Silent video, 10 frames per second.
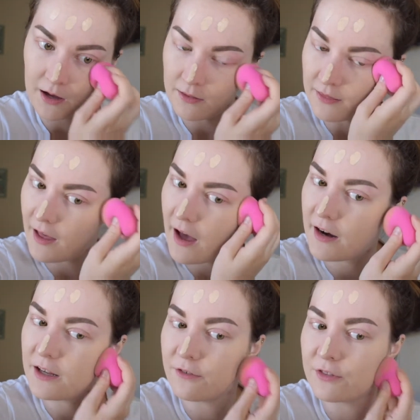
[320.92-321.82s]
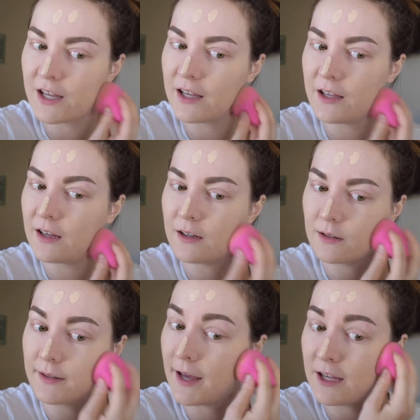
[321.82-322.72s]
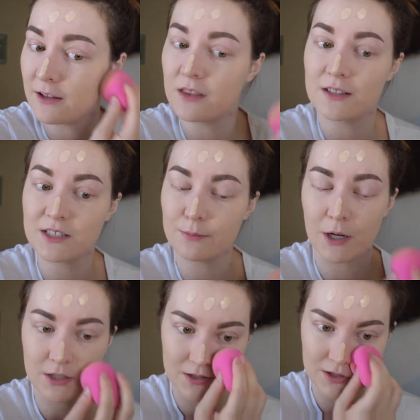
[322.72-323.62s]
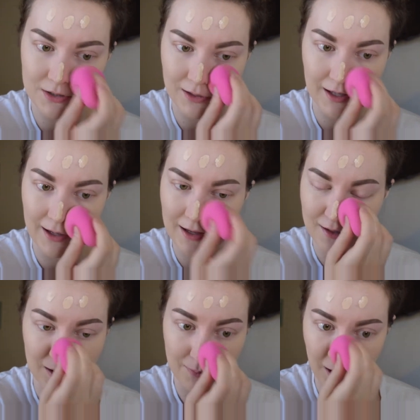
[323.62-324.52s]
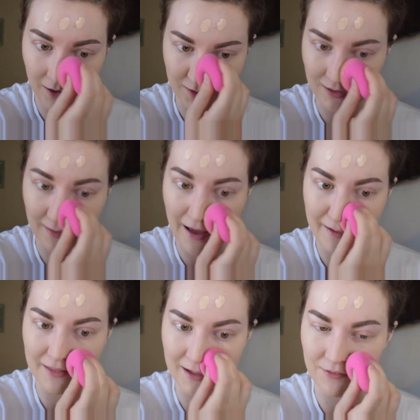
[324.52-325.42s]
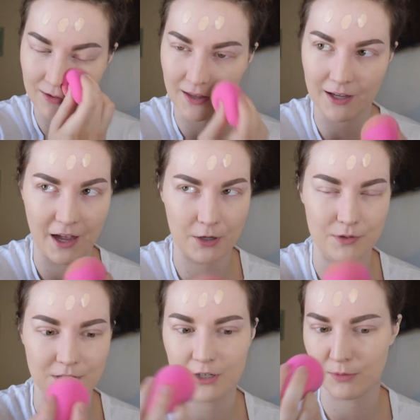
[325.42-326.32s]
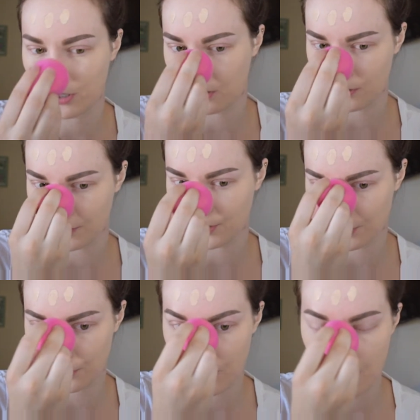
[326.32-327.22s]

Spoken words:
that if they like this sponge, like, and compare it to that, then I feel like I know it's gonna be good, you know?